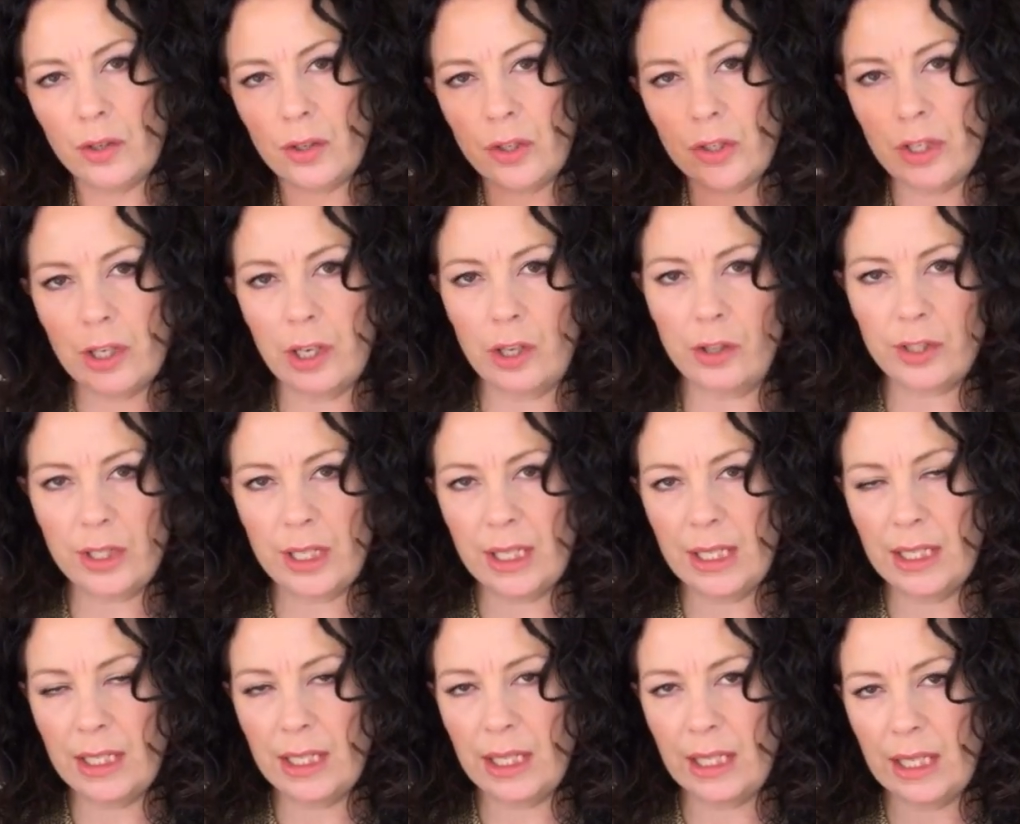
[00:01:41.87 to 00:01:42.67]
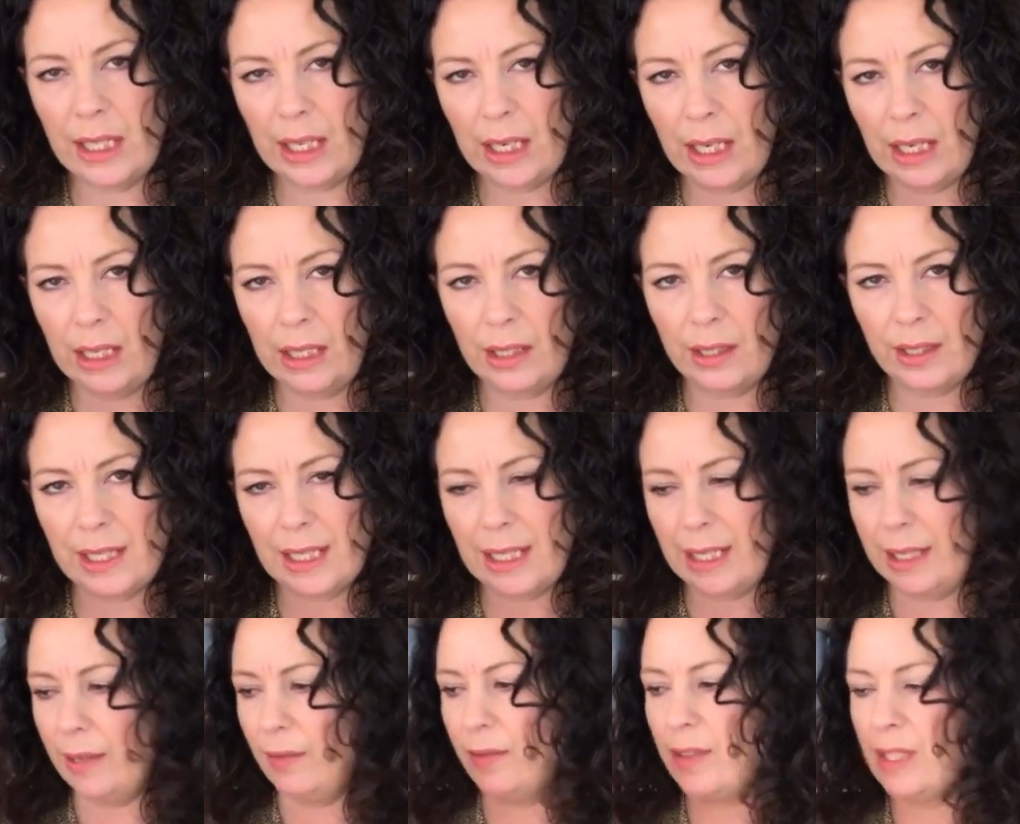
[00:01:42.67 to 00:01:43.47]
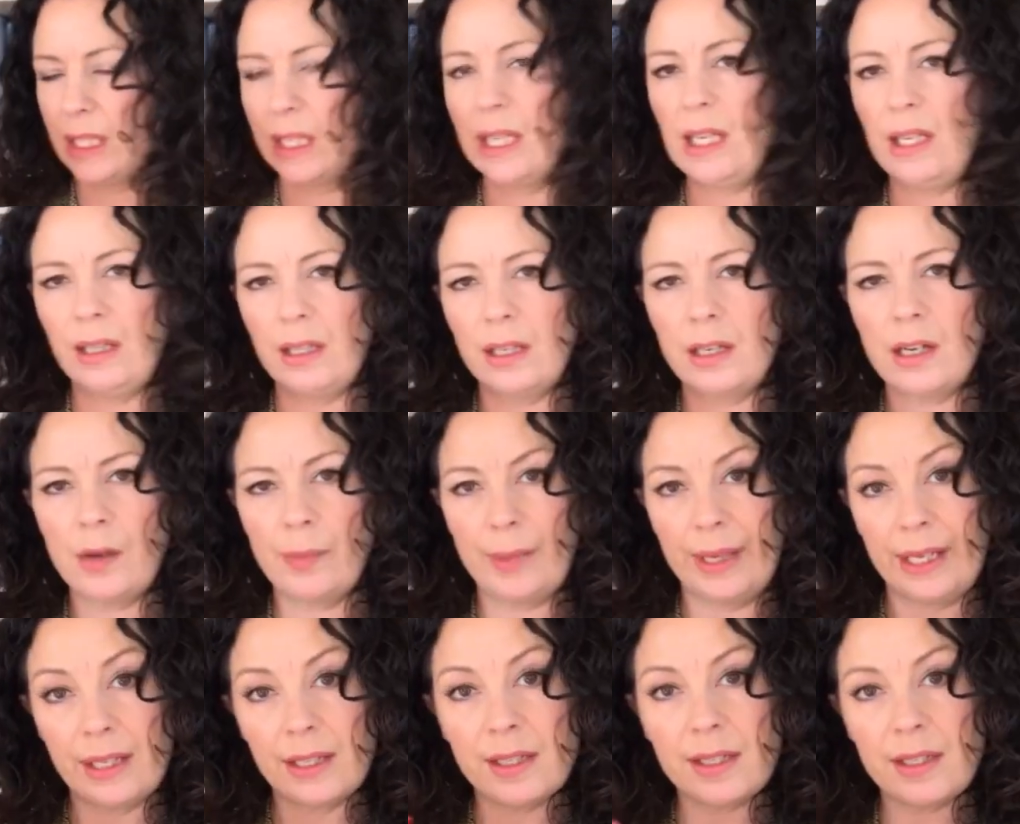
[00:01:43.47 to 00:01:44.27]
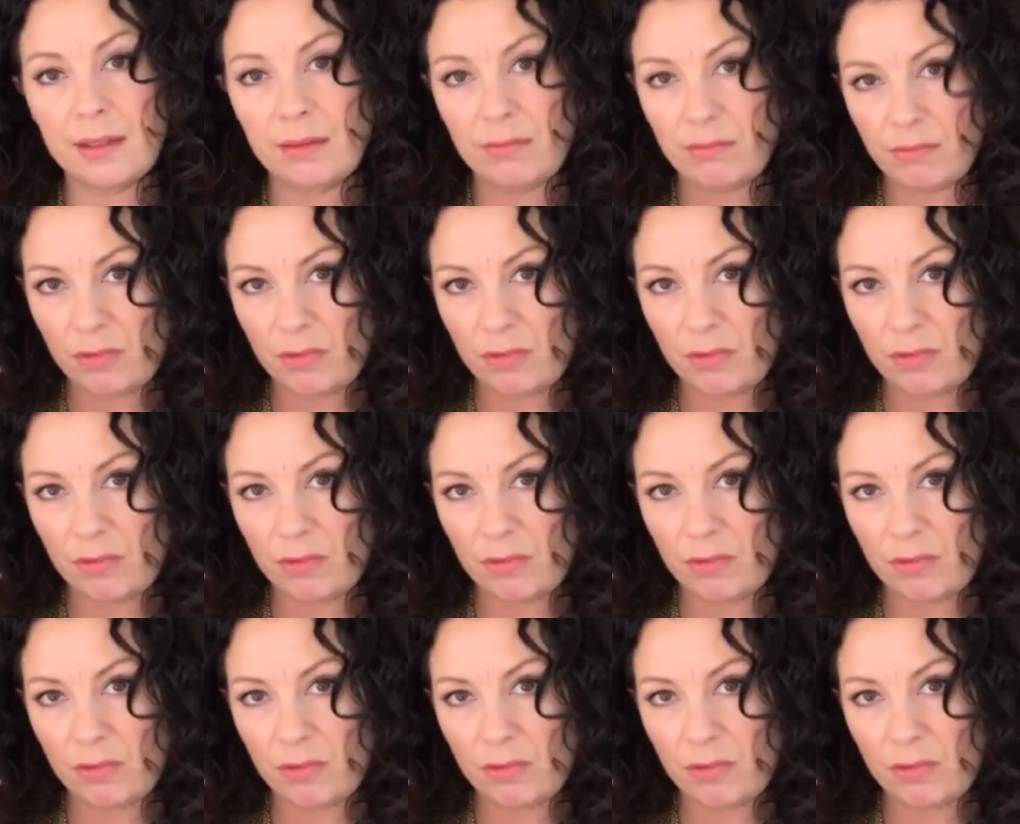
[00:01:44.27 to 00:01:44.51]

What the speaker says: slot into their little sleeves to keep the comics